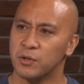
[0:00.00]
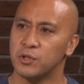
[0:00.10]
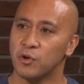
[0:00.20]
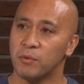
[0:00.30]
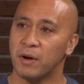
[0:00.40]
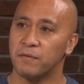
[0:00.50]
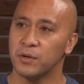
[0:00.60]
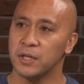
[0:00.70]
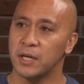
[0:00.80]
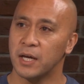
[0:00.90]
to enjoy my
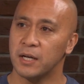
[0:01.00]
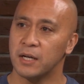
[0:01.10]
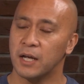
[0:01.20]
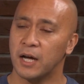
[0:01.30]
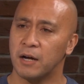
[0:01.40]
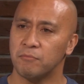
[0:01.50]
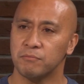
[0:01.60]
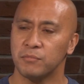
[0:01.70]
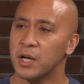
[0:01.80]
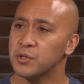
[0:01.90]
footy, and
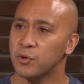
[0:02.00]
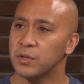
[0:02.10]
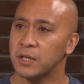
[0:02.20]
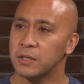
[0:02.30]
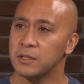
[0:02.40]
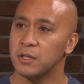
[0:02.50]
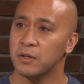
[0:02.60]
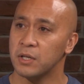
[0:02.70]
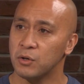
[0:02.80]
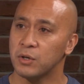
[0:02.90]
I saw the
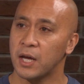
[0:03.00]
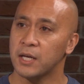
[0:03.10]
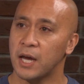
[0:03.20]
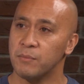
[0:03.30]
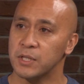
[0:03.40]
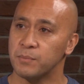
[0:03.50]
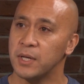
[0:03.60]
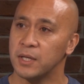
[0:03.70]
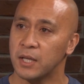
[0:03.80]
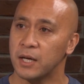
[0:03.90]
UK game as
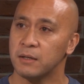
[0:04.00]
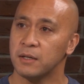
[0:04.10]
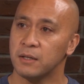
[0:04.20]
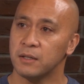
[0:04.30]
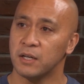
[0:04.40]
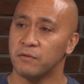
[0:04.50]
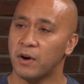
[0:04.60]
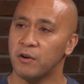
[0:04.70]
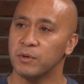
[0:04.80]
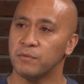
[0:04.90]
being that
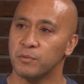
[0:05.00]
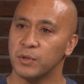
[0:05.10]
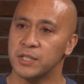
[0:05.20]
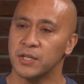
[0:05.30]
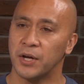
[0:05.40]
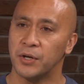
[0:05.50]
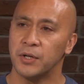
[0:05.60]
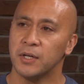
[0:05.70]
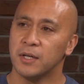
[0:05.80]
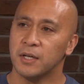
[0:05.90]
environment for me. So,
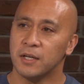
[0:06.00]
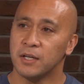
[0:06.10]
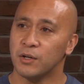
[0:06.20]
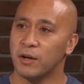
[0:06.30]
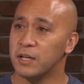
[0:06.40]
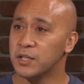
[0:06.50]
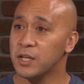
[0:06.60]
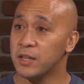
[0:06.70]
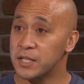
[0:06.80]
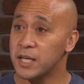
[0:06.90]

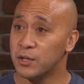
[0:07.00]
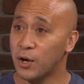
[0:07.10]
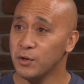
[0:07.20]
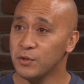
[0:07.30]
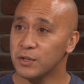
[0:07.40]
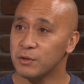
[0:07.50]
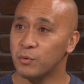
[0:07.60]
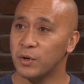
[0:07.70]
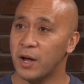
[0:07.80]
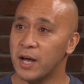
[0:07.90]
initially they said no
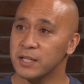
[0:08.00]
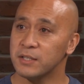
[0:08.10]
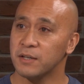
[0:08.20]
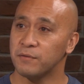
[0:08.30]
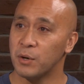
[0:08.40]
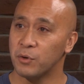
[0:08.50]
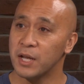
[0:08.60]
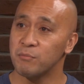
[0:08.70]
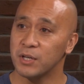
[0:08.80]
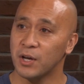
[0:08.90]
when I asked if they would
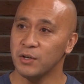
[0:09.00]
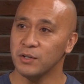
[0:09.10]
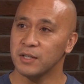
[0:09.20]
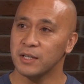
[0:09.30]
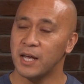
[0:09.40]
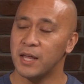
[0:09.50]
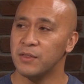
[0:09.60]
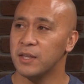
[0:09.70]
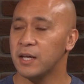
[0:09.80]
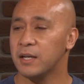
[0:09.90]
let me go,
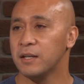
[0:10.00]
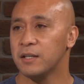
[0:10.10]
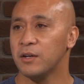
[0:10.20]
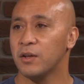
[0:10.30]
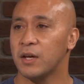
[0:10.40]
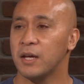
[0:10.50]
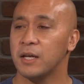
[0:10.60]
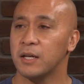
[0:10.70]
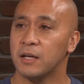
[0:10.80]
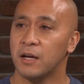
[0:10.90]
and then
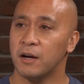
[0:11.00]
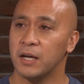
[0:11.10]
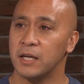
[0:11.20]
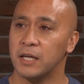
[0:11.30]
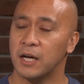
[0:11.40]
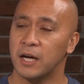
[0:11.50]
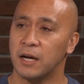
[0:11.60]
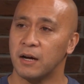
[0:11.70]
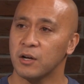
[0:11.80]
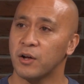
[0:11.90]

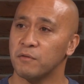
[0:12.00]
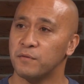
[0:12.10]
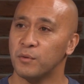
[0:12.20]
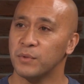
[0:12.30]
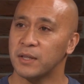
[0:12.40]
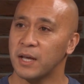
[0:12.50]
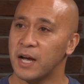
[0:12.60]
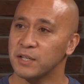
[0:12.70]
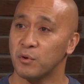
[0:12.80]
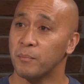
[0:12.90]
I got informed that they
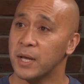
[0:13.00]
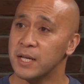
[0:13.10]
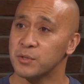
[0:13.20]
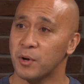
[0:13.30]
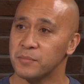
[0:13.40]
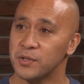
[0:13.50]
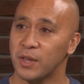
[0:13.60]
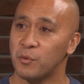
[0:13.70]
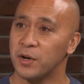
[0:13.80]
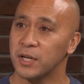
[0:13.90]
asked for a player swap, so
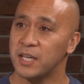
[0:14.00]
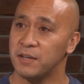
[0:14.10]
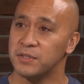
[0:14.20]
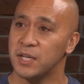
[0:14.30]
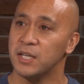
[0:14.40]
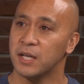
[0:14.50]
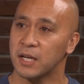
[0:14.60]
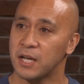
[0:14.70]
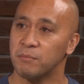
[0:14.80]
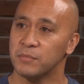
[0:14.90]
they wanted Keith Senior to
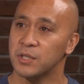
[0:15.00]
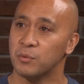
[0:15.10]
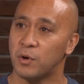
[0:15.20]
come to the